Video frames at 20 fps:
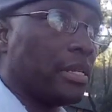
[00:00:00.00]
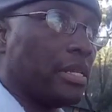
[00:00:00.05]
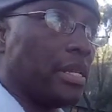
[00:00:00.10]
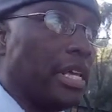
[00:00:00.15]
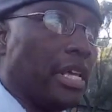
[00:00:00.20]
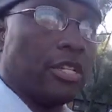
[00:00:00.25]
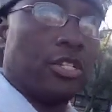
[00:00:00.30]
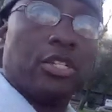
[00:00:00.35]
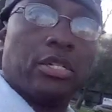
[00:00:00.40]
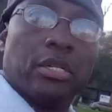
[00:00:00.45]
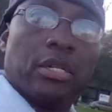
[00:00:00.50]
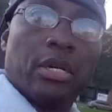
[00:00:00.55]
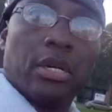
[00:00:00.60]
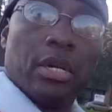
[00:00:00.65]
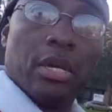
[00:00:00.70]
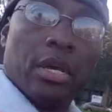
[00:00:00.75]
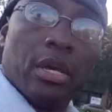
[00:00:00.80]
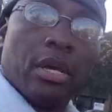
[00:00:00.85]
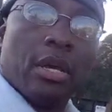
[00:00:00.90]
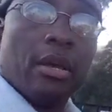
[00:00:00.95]
ditch
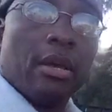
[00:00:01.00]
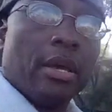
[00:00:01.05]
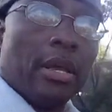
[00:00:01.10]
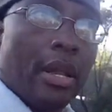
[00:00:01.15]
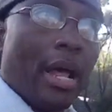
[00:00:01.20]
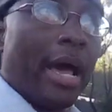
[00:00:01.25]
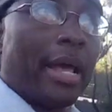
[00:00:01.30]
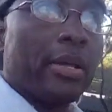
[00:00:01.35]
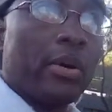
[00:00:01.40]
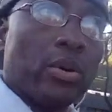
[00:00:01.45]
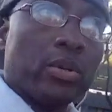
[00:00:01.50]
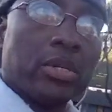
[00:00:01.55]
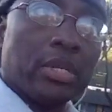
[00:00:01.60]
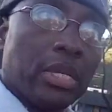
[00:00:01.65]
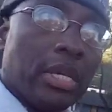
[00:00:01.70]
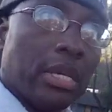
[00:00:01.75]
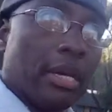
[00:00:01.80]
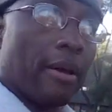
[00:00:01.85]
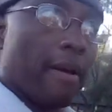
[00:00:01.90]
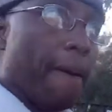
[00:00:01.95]
and hide go
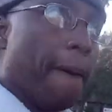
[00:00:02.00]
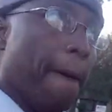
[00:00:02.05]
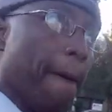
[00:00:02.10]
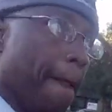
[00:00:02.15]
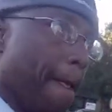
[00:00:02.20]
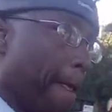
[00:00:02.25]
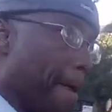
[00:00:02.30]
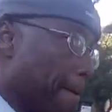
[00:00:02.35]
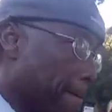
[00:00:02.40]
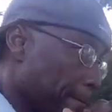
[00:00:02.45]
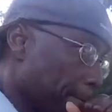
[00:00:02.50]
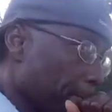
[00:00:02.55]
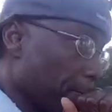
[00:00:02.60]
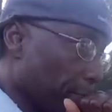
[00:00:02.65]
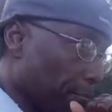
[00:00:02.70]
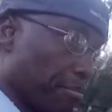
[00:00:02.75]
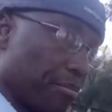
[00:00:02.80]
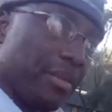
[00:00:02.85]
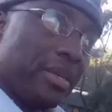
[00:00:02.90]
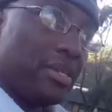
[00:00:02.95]
seek.
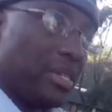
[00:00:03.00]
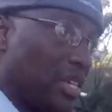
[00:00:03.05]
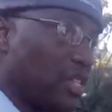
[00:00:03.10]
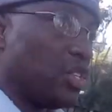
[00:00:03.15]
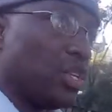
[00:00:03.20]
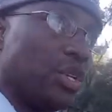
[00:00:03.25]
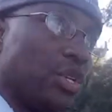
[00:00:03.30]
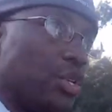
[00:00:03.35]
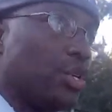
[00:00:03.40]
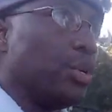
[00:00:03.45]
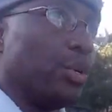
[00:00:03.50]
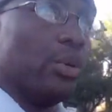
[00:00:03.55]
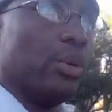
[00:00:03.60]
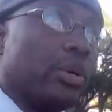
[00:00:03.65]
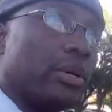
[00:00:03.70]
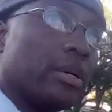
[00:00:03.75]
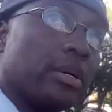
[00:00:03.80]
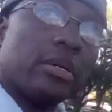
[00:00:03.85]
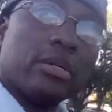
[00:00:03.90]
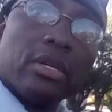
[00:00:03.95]
It's easy to do.
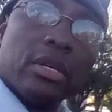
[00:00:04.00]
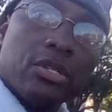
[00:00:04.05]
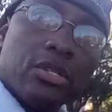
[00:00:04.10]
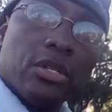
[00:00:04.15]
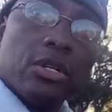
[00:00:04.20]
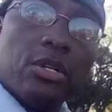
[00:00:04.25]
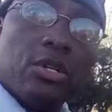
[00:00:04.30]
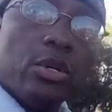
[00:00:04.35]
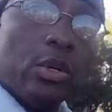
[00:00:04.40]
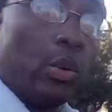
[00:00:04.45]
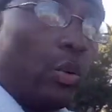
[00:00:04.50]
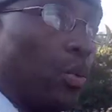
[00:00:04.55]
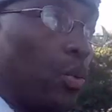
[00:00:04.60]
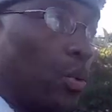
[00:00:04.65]
It's easy to do.